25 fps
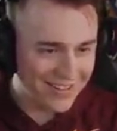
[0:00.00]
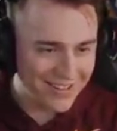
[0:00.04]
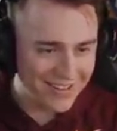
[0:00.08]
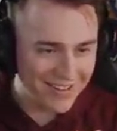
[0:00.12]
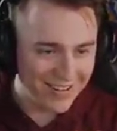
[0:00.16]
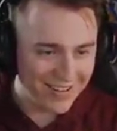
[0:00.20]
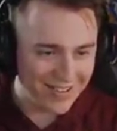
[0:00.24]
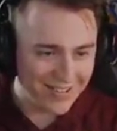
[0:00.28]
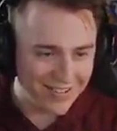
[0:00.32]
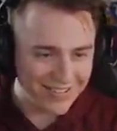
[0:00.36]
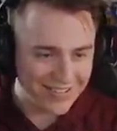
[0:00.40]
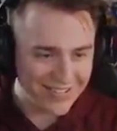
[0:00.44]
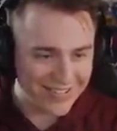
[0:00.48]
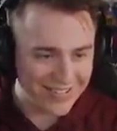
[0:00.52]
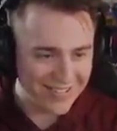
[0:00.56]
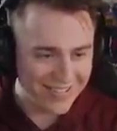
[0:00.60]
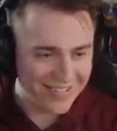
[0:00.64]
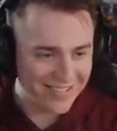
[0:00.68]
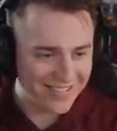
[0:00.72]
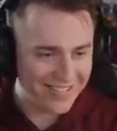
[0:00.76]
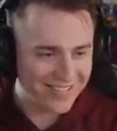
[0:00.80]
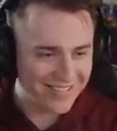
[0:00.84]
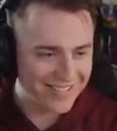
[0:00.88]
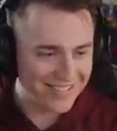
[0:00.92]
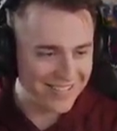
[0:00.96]
no,
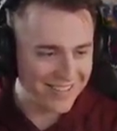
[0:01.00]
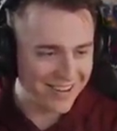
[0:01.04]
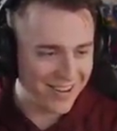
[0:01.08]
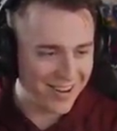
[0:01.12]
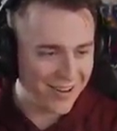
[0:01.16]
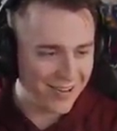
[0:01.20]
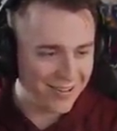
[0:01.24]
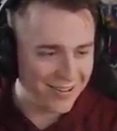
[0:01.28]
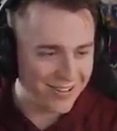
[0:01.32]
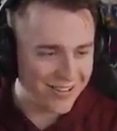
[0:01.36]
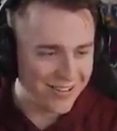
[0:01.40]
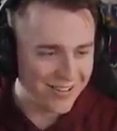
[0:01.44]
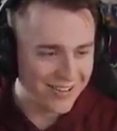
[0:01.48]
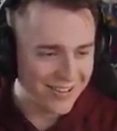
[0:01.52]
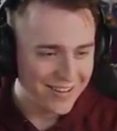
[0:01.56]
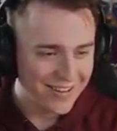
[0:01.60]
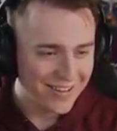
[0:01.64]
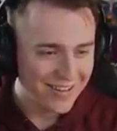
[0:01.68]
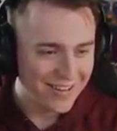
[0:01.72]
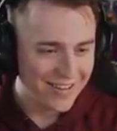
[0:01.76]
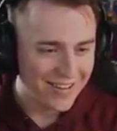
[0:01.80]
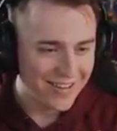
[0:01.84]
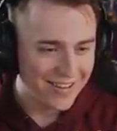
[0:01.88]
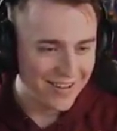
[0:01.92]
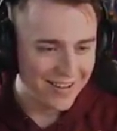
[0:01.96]
don't.
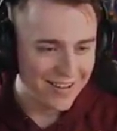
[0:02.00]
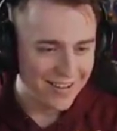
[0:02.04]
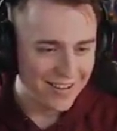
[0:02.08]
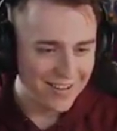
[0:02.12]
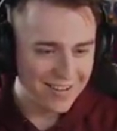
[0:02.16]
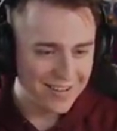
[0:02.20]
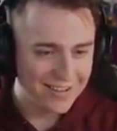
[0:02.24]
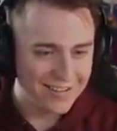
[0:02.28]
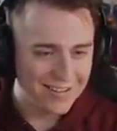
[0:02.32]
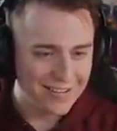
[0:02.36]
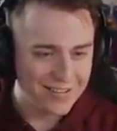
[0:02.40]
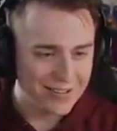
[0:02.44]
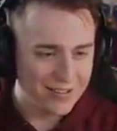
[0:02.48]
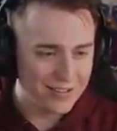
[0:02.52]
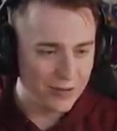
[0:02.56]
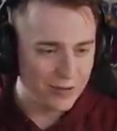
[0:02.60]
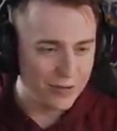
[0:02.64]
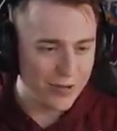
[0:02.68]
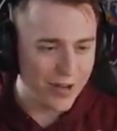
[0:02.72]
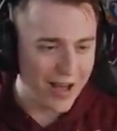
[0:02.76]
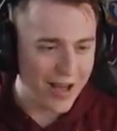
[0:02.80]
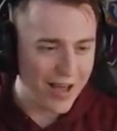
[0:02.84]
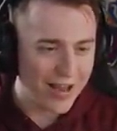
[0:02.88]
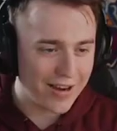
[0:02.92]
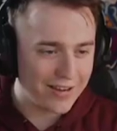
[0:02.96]
Do
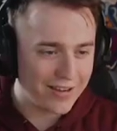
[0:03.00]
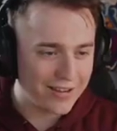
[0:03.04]
not.